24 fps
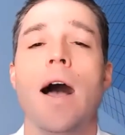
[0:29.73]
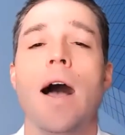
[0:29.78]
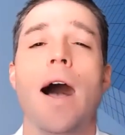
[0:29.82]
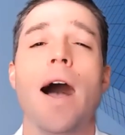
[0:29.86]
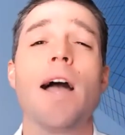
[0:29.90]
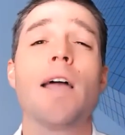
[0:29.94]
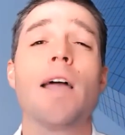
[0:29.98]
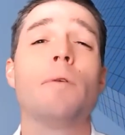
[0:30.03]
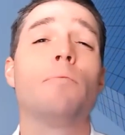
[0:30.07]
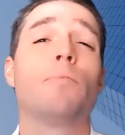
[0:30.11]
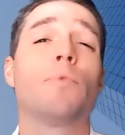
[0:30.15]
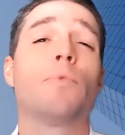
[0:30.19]

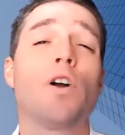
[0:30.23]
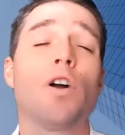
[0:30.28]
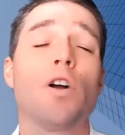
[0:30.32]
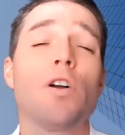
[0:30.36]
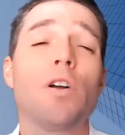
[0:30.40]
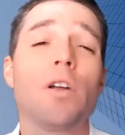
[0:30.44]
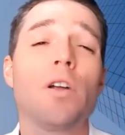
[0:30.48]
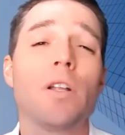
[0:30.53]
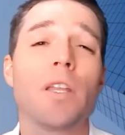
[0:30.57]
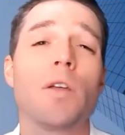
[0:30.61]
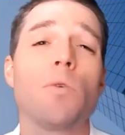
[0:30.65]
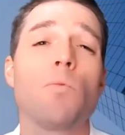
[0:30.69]
I am
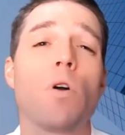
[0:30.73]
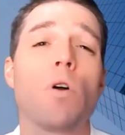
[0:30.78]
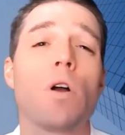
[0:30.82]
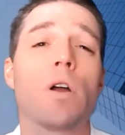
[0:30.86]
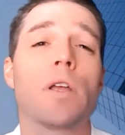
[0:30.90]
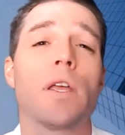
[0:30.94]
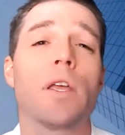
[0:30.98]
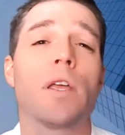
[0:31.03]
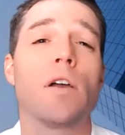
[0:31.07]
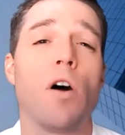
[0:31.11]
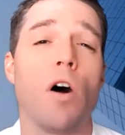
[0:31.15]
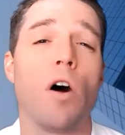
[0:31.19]
currently
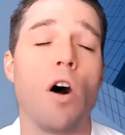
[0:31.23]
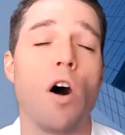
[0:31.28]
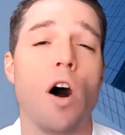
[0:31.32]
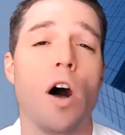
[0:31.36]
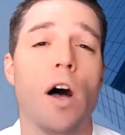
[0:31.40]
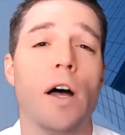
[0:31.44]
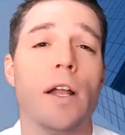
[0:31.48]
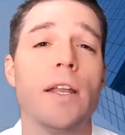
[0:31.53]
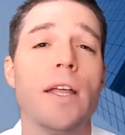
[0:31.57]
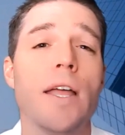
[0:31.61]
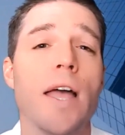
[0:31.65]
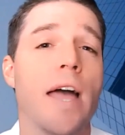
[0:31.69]
working
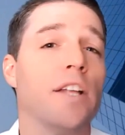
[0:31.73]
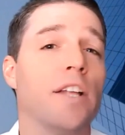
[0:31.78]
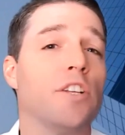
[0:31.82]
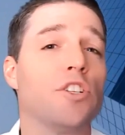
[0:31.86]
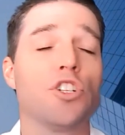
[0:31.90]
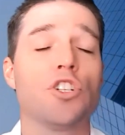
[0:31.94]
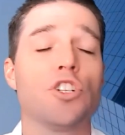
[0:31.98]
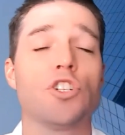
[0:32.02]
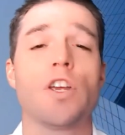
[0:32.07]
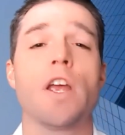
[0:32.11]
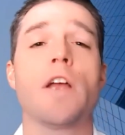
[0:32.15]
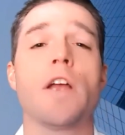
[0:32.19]
on and
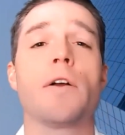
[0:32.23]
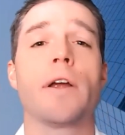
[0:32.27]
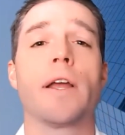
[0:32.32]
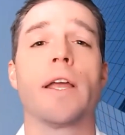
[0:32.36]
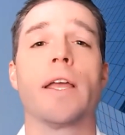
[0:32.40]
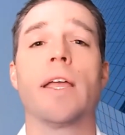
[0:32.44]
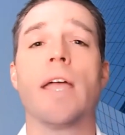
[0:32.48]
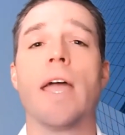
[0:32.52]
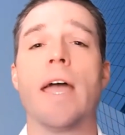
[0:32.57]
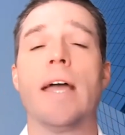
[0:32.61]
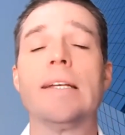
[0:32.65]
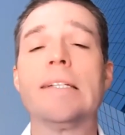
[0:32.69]

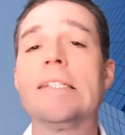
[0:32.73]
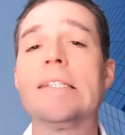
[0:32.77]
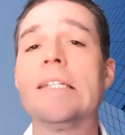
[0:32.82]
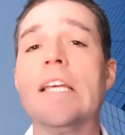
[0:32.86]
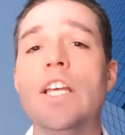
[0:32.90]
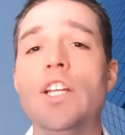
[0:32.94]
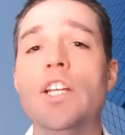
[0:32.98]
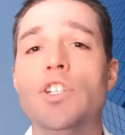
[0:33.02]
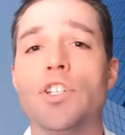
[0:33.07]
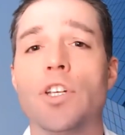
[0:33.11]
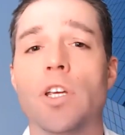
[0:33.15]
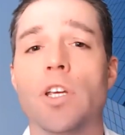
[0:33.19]
sharing and
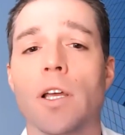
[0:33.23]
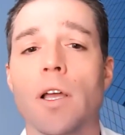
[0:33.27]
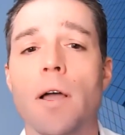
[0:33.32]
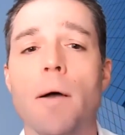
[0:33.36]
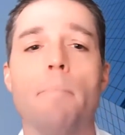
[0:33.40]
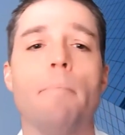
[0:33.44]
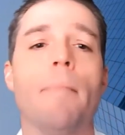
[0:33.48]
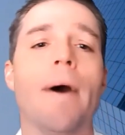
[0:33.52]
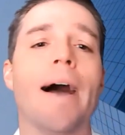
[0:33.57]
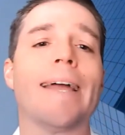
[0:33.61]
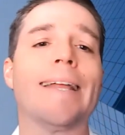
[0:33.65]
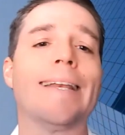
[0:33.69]

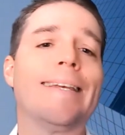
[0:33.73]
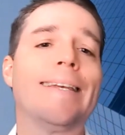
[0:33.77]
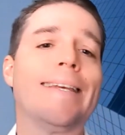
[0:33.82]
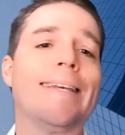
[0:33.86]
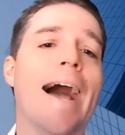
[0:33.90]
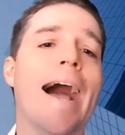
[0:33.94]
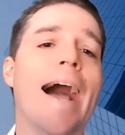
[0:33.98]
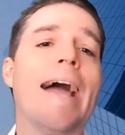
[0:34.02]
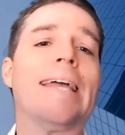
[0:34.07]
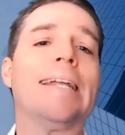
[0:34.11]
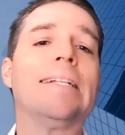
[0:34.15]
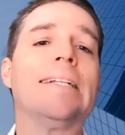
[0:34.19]
teaching my
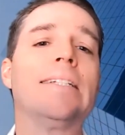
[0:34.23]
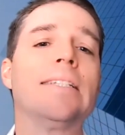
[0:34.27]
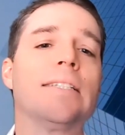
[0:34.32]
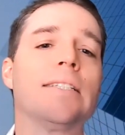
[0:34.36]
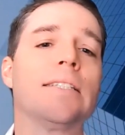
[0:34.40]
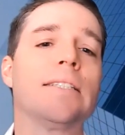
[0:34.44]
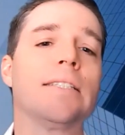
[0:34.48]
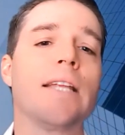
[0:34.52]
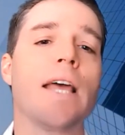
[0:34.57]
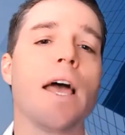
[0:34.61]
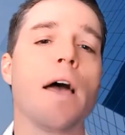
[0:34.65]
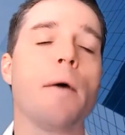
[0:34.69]

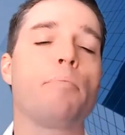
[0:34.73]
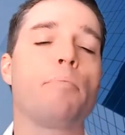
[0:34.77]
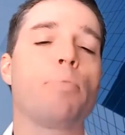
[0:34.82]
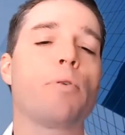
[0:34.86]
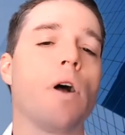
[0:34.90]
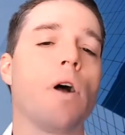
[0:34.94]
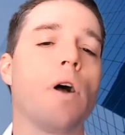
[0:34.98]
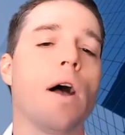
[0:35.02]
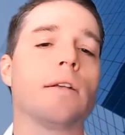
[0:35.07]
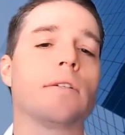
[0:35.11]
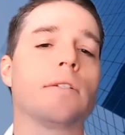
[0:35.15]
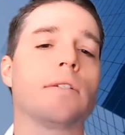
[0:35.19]
9-step
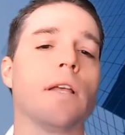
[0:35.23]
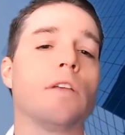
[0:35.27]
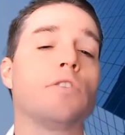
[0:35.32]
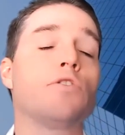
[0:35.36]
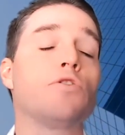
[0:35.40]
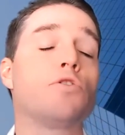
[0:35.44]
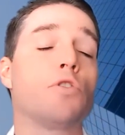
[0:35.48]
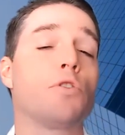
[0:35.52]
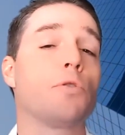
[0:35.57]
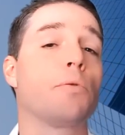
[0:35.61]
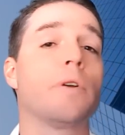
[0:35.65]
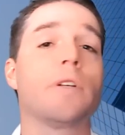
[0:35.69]
process
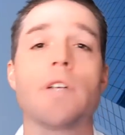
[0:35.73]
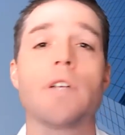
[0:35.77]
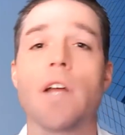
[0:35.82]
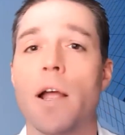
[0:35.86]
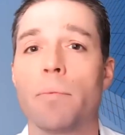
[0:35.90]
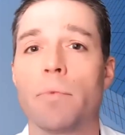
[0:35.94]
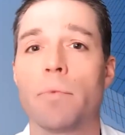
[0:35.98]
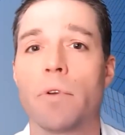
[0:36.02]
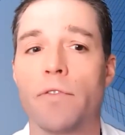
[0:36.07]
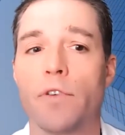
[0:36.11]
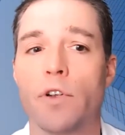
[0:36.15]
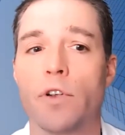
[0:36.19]
to the
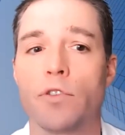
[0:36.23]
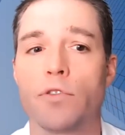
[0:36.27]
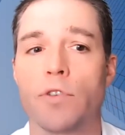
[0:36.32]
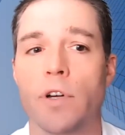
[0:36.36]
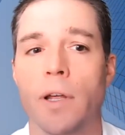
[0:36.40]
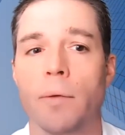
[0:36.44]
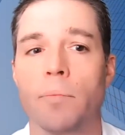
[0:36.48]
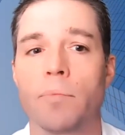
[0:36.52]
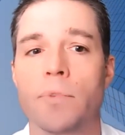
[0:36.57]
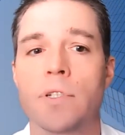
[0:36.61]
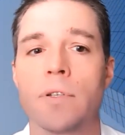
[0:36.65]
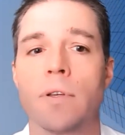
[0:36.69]
retirement of your
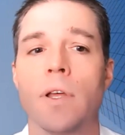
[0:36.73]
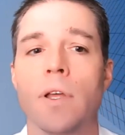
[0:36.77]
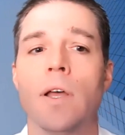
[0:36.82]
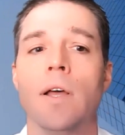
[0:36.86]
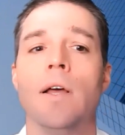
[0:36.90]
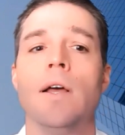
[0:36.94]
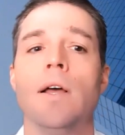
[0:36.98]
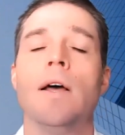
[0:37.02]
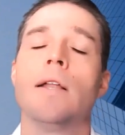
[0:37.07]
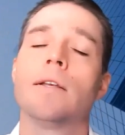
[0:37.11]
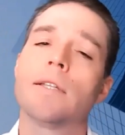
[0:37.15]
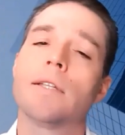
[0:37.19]
dreams.
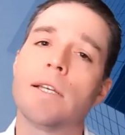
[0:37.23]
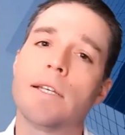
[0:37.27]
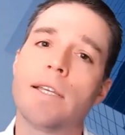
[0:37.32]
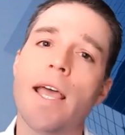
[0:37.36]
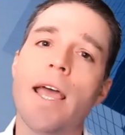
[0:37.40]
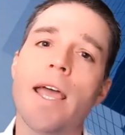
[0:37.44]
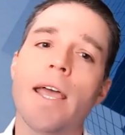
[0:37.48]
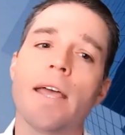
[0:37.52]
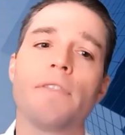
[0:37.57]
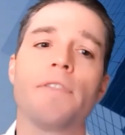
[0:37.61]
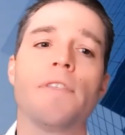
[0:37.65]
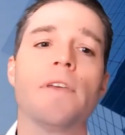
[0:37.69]

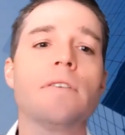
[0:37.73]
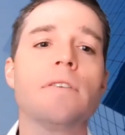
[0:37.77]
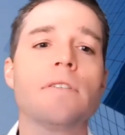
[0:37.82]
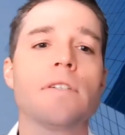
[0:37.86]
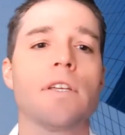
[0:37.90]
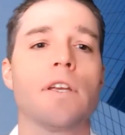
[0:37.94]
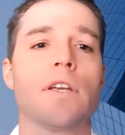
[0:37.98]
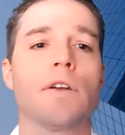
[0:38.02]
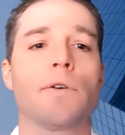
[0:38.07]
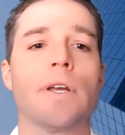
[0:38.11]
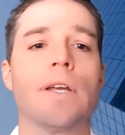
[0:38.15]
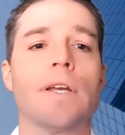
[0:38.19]
Today, this
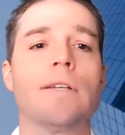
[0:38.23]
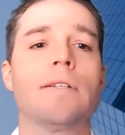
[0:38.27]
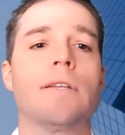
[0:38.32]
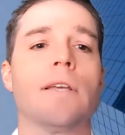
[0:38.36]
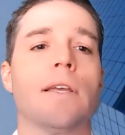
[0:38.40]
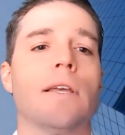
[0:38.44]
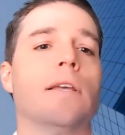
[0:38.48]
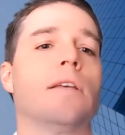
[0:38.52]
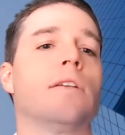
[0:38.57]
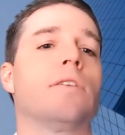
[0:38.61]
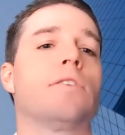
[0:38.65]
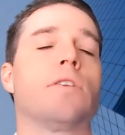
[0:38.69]
series
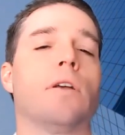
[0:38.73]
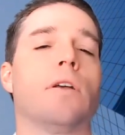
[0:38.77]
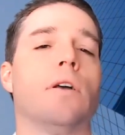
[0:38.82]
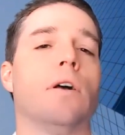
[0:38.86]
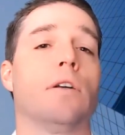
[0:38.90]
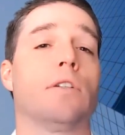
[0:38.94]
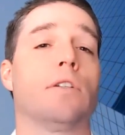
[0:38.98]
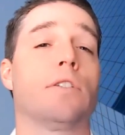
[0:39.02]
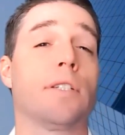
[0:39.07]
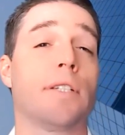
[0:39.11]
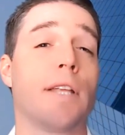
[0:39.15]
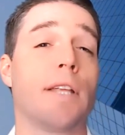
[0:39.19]
is
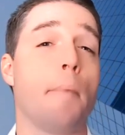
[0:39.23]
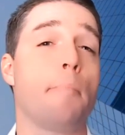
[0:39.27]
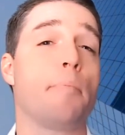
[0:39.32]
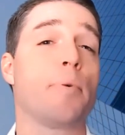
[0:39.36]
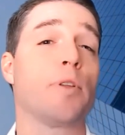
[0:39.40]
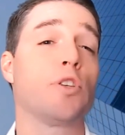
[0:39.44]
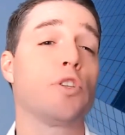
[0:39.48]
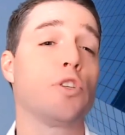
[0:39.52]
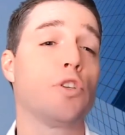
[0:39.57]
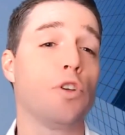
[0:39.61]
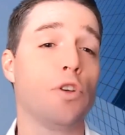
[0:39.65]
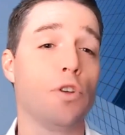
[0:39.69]

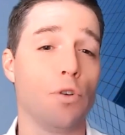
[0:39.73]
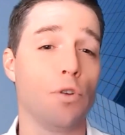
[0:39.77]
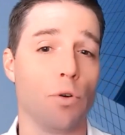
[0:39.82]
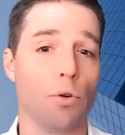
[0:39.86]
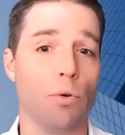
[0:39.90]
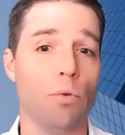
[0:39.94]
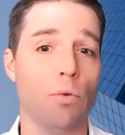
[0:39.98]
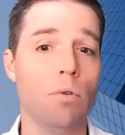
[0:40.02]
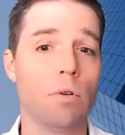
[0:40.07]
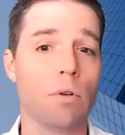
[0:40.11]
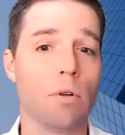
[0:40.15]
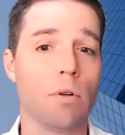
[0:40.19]
step
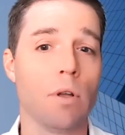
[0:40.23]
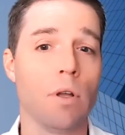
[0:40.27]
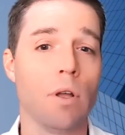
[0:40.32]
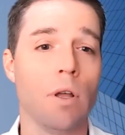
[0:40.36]
2.